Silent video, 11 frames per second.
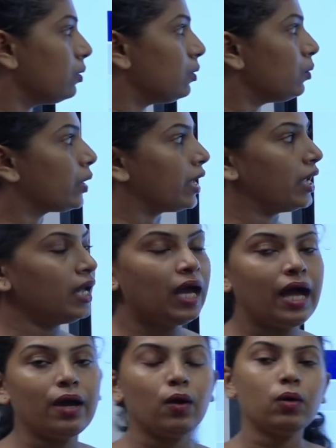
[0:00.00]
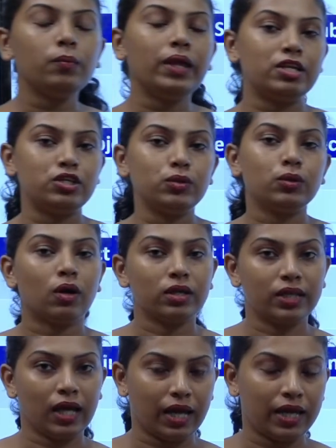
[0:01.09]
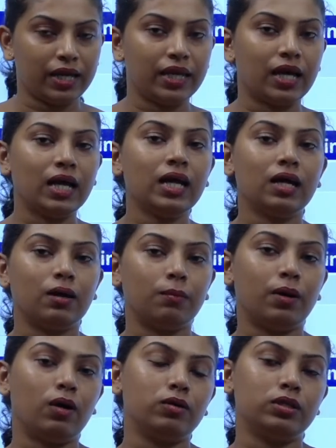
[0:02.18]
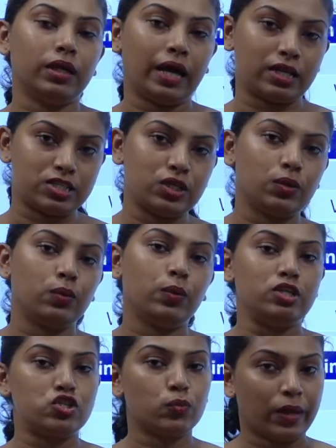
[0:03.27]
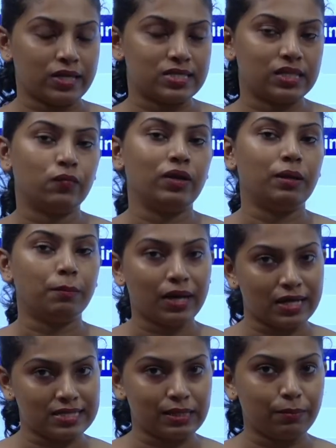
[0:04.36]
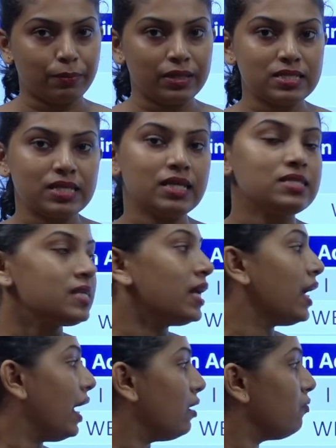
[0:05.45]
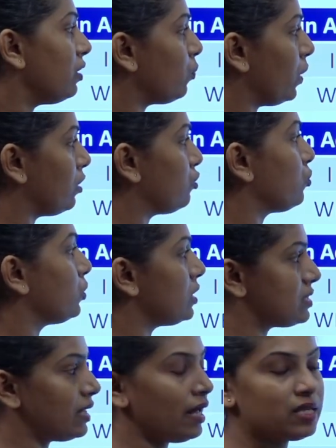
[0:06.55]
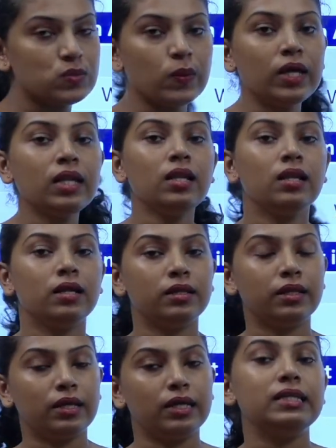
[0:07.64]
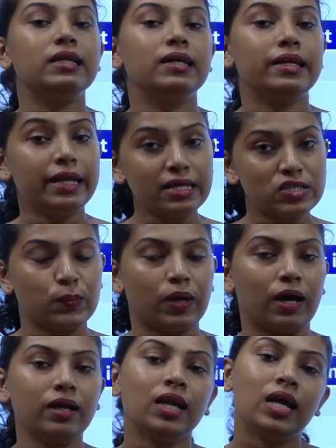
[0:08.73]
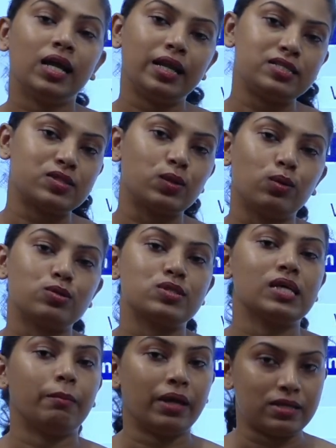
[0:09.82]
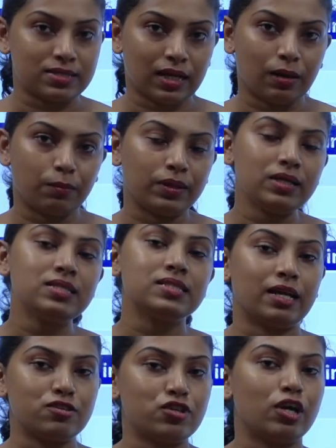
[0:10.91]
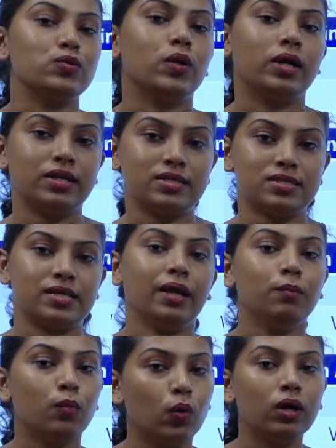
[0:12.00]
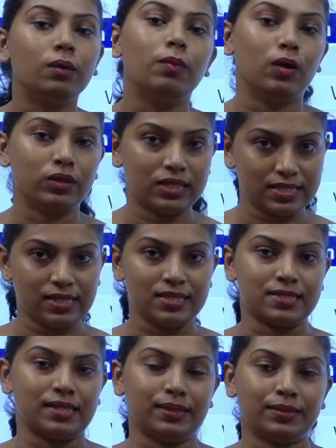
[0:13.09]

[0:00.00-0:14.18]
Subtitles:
Okay, I hope that you got the idea about active into passive in past simple tense, and we went through this as well. In the next part, let's go to some examples and try to understand more about this lesson.